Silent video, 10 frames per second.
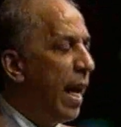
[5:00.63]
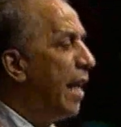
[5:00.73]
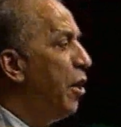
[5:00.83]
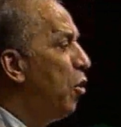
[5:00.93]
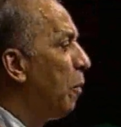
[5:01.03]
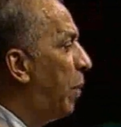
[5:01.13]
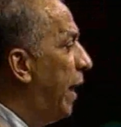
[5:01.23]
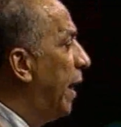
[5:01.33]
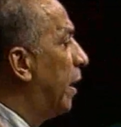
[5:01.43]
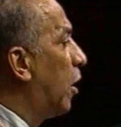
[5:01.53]
And the
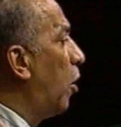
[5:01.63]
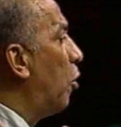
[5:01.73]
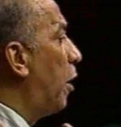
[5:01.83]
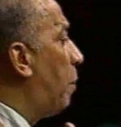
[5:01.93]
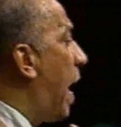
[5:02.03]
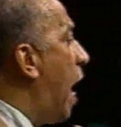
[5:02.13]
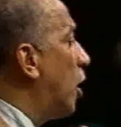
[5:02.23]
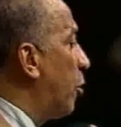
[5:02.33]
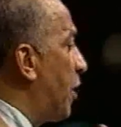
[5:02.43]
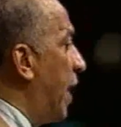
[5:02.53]
European colonial
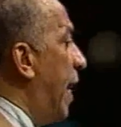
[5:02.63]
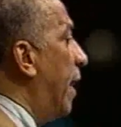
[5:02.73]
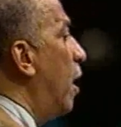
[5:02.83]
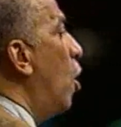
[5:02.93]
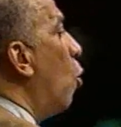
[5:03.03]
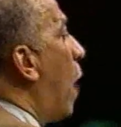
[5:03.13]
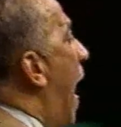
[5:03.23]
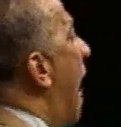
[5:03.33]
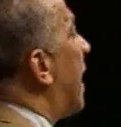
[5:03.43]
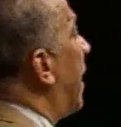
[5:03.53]
powers were saying,
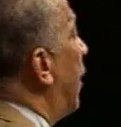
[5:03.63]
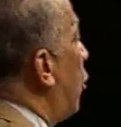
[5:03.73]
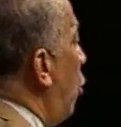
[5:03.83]
I sent